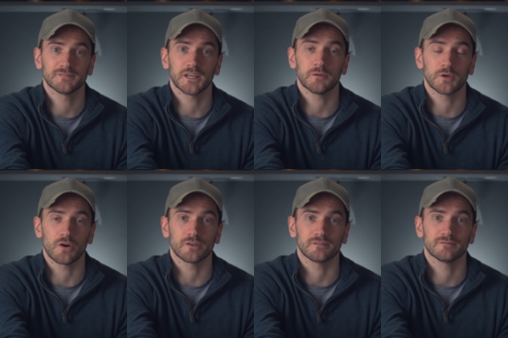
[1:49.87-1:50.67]
Keep
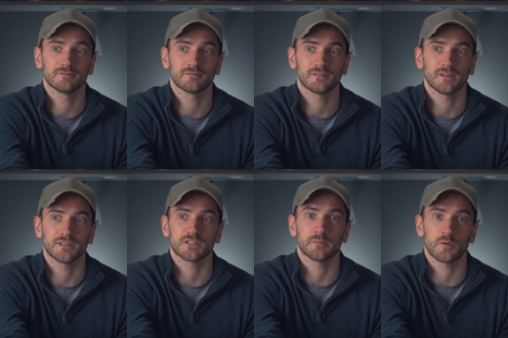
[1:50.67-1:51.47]
going.
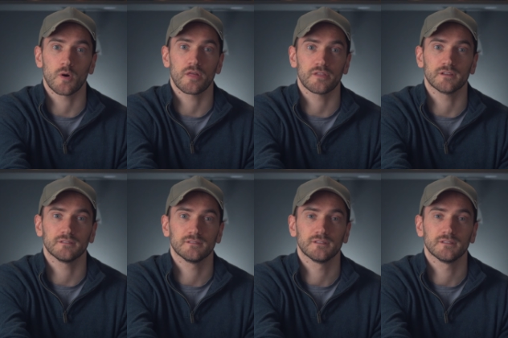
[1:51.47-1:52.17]
It's going to be worth it.